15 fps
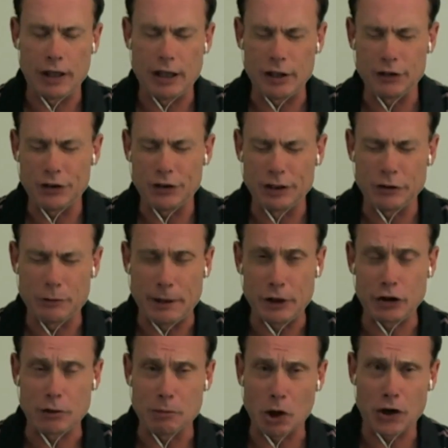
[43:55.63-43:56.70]
as
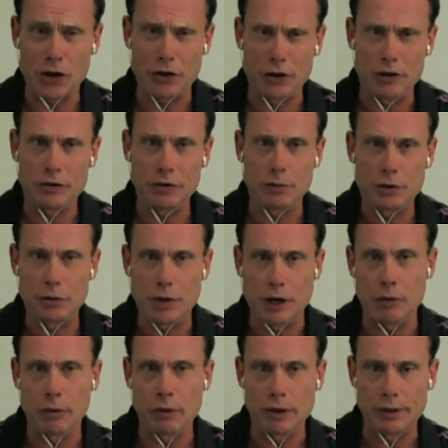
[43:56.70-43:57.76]
information marketers, which we're
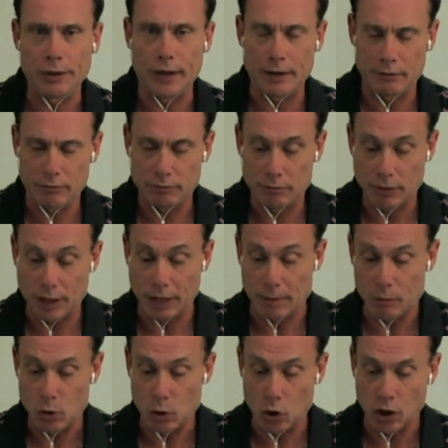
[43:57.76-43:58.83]
not really that
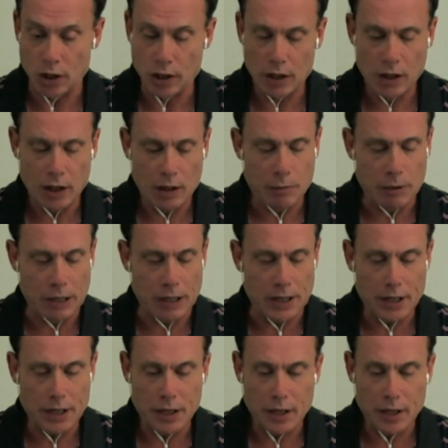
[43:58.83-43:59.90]
anymore, but